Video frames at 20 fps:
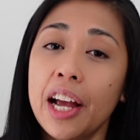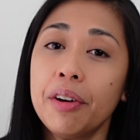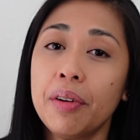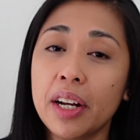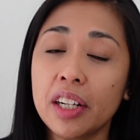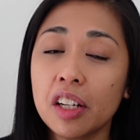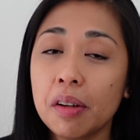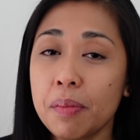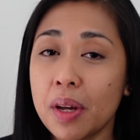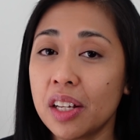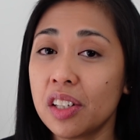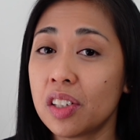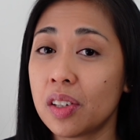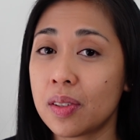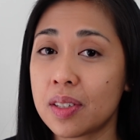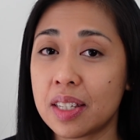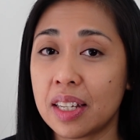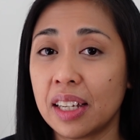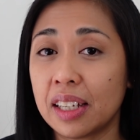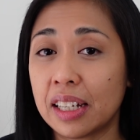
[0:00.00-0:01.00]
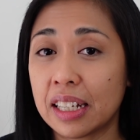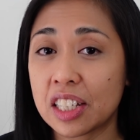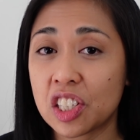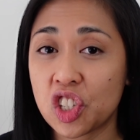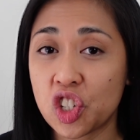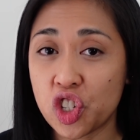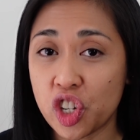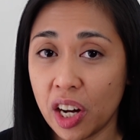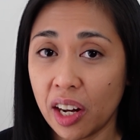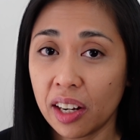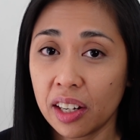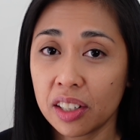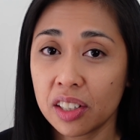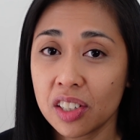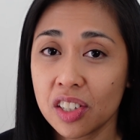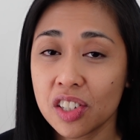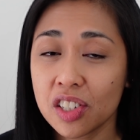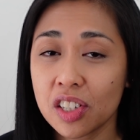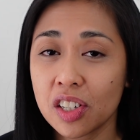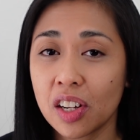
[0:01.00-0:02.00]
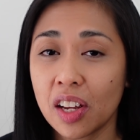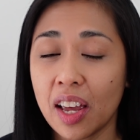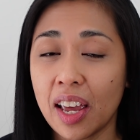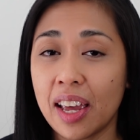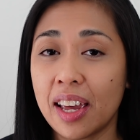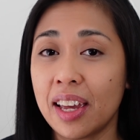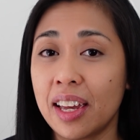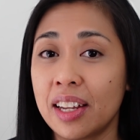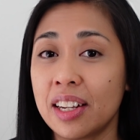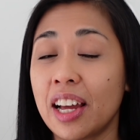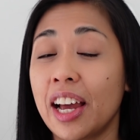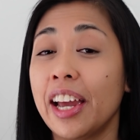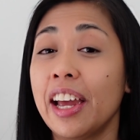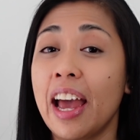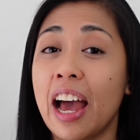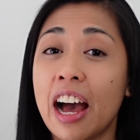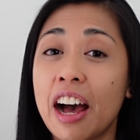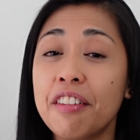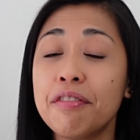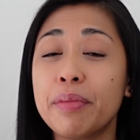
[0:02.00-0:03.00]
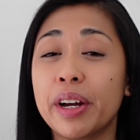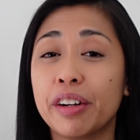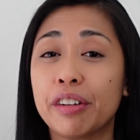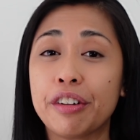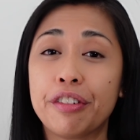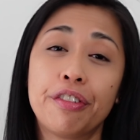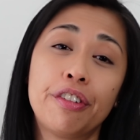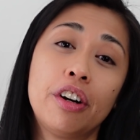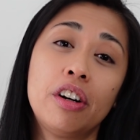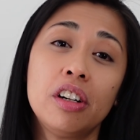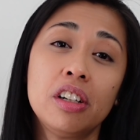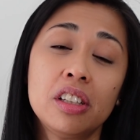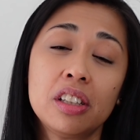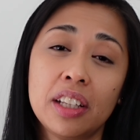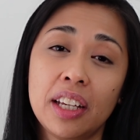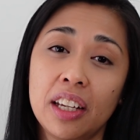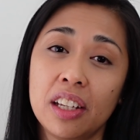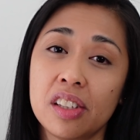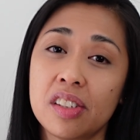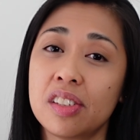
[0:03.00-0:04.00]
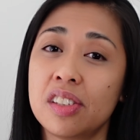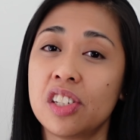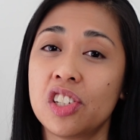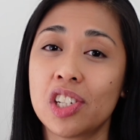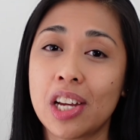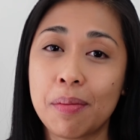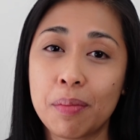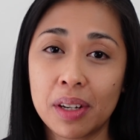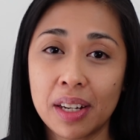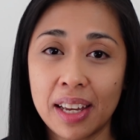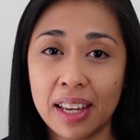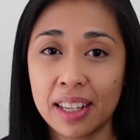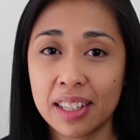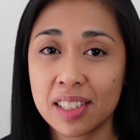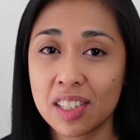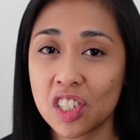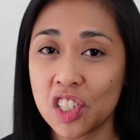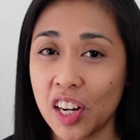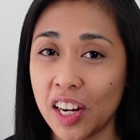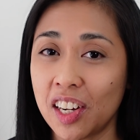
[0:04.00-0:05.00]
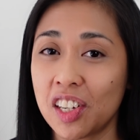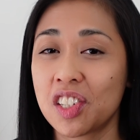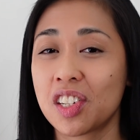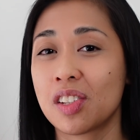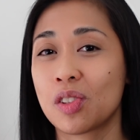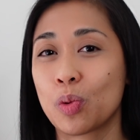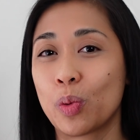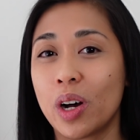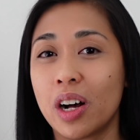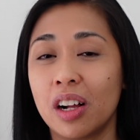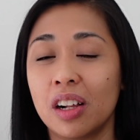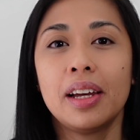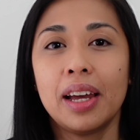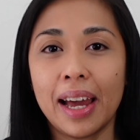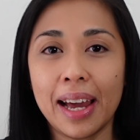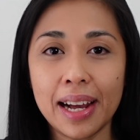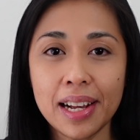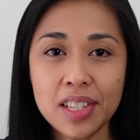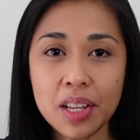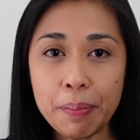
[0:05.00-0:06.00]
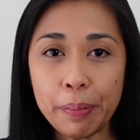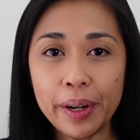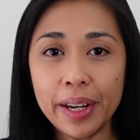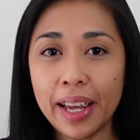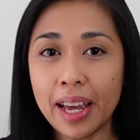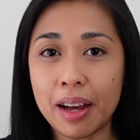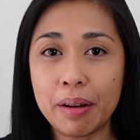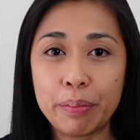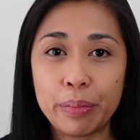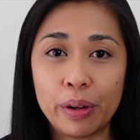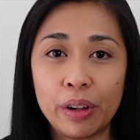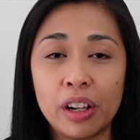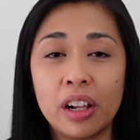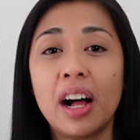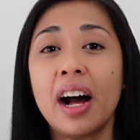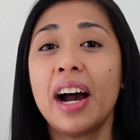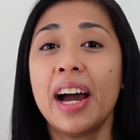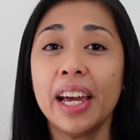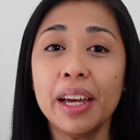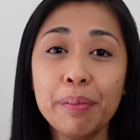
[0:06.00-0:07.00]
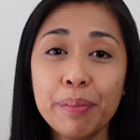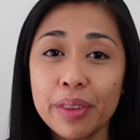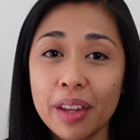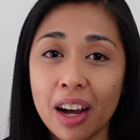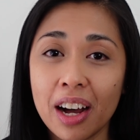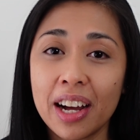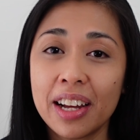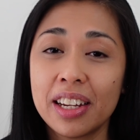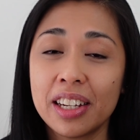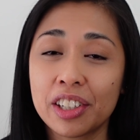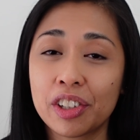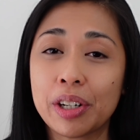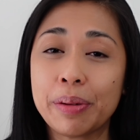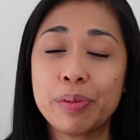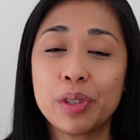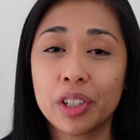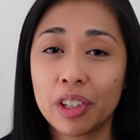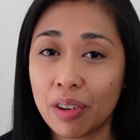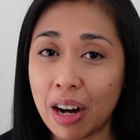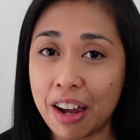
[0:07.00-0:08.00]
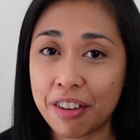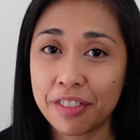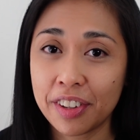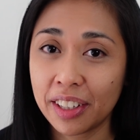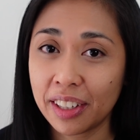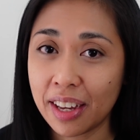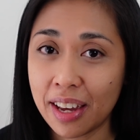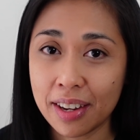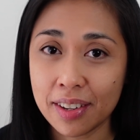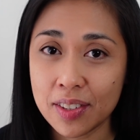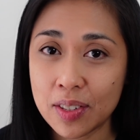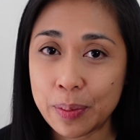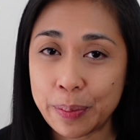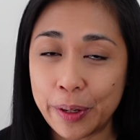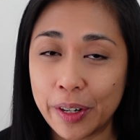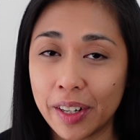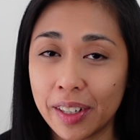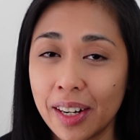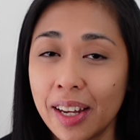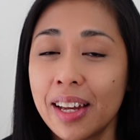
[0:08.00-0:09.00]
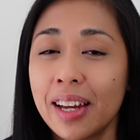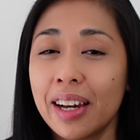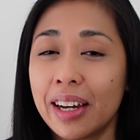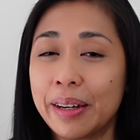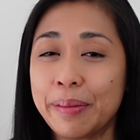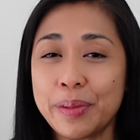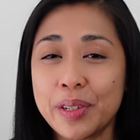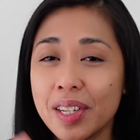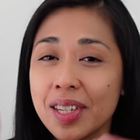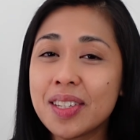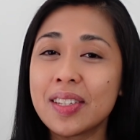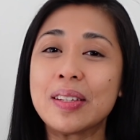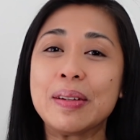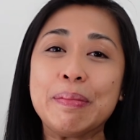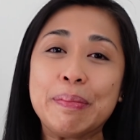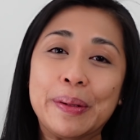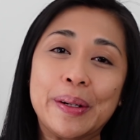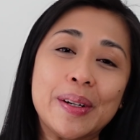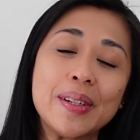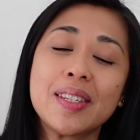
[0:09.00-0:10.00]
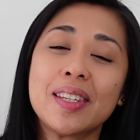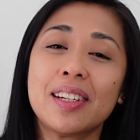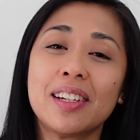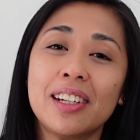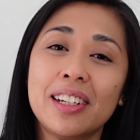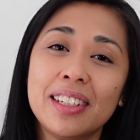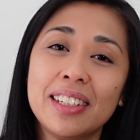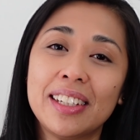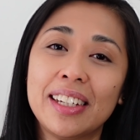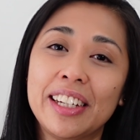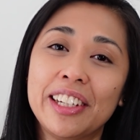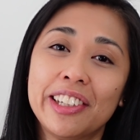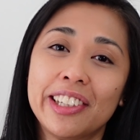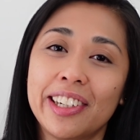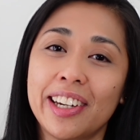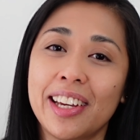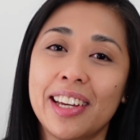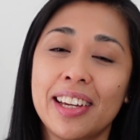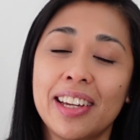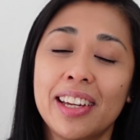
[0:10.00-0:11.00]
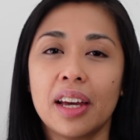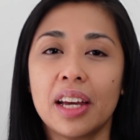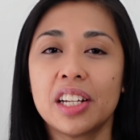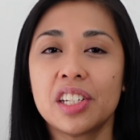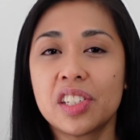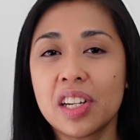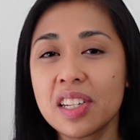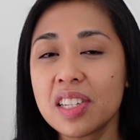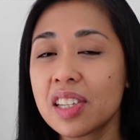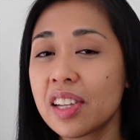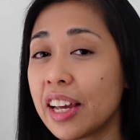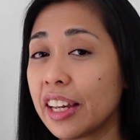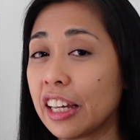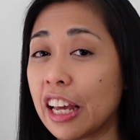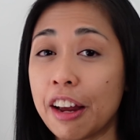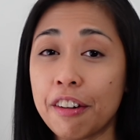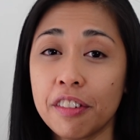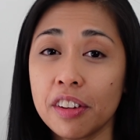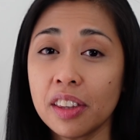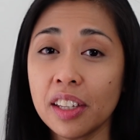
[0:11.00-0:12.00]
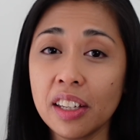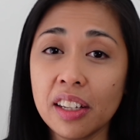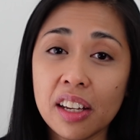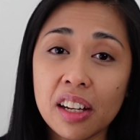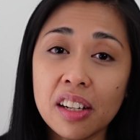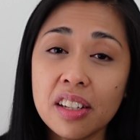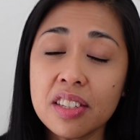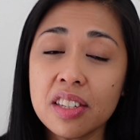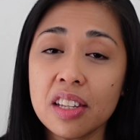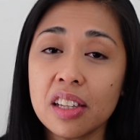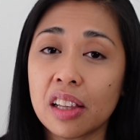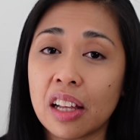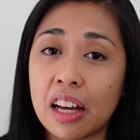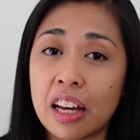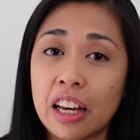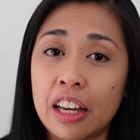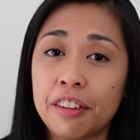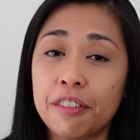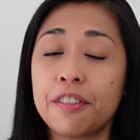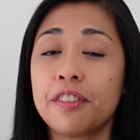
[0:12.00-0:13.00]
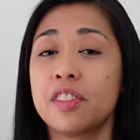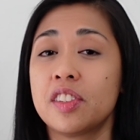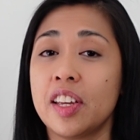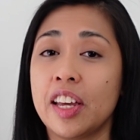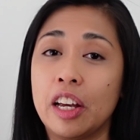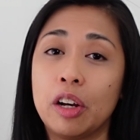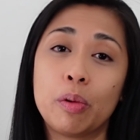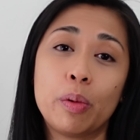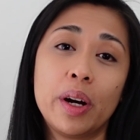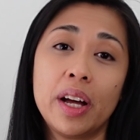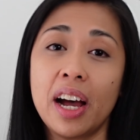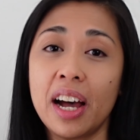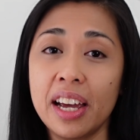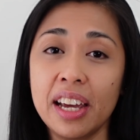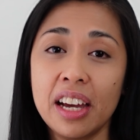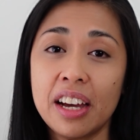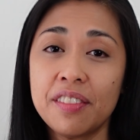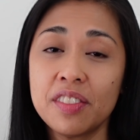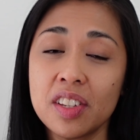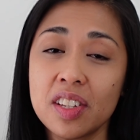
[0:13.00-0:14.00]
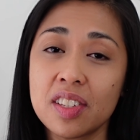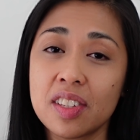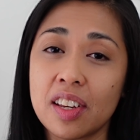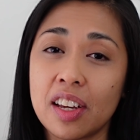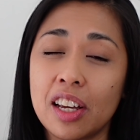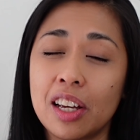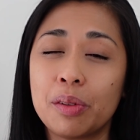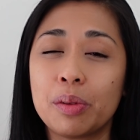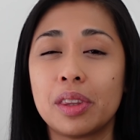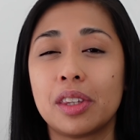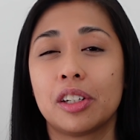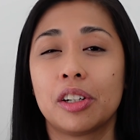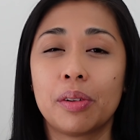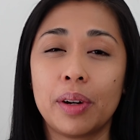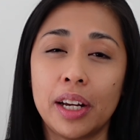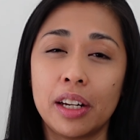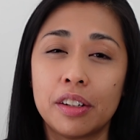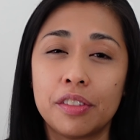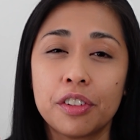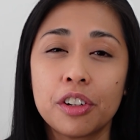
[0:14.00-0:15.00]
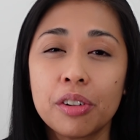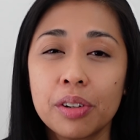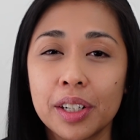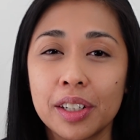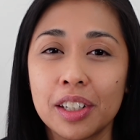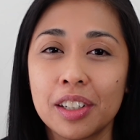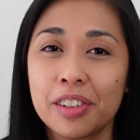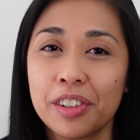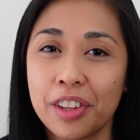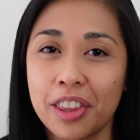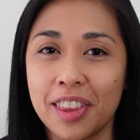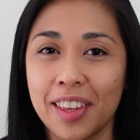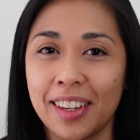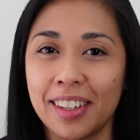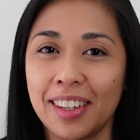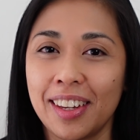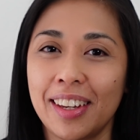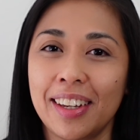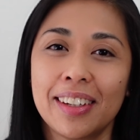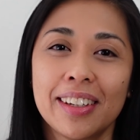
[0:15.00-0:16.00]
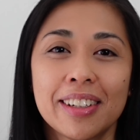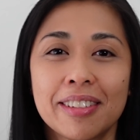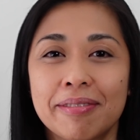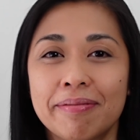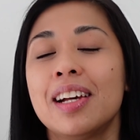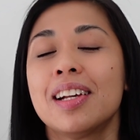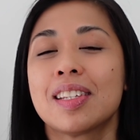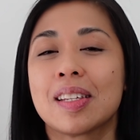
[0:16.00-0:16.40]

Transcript: I recommend using an exchange. And I have my referral link to the Gemini exchange as well. As a preamble, I am not a cryptographic expert. I'm just some person on the internet. And just like everything else in life, take what I have to say with a grain of critical thinking.